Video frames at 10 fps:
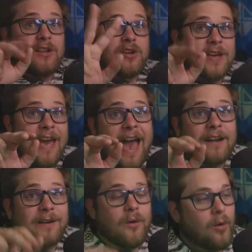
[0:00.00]

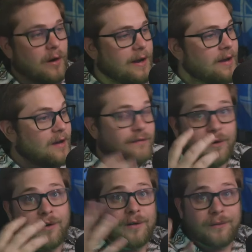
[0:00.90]
category
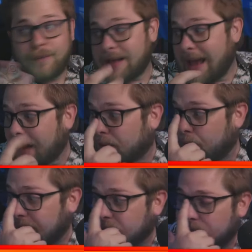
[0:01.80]
for when
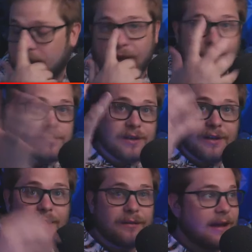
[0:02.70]
Halloween comes. You
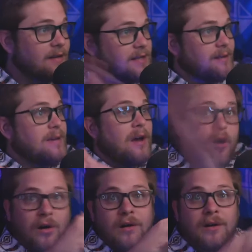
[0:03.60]
know, now it's going to be all